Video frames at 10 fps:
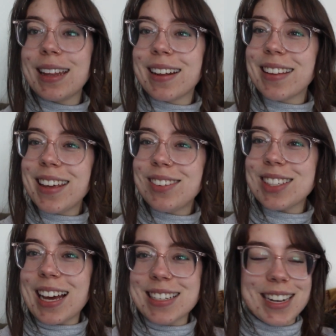Little
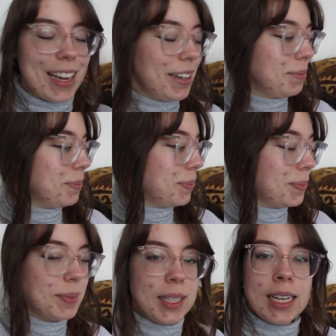Thieves last night.
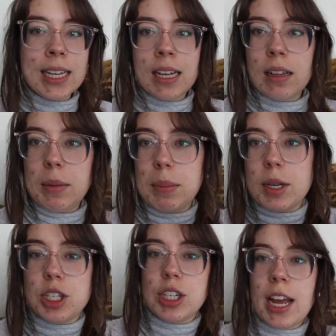Let me
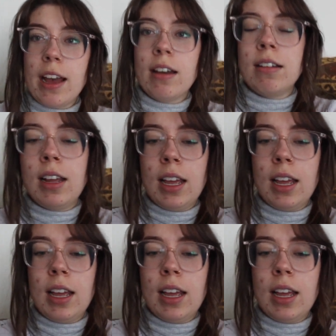put you down